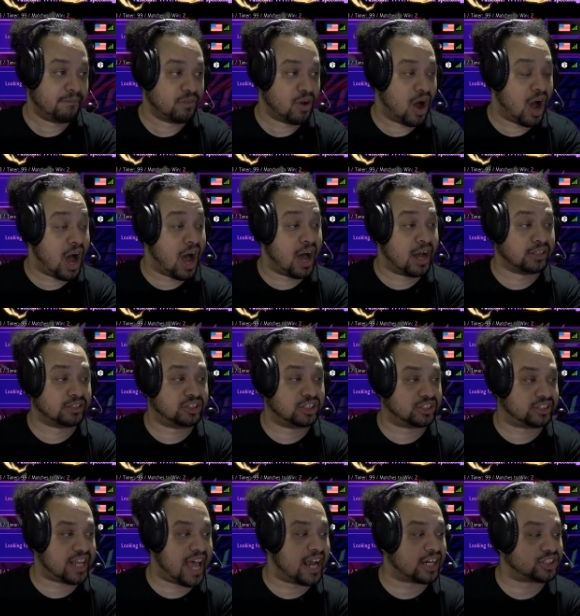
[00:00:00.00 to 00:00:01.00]
Uh, just
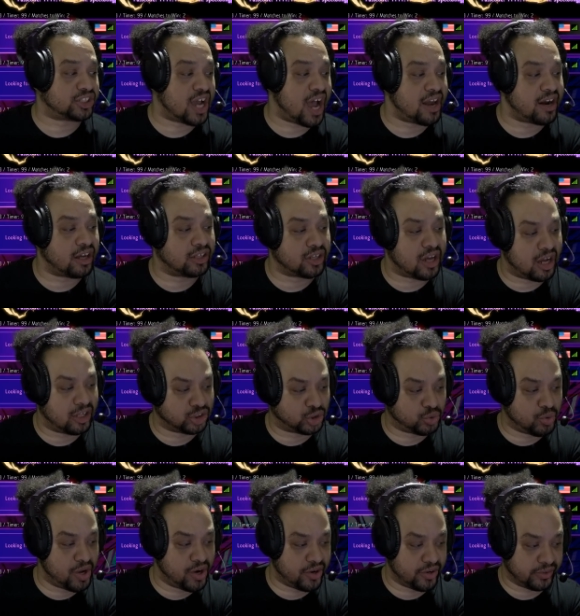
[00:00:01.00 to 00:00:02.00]
tag Shine on, on Twitter.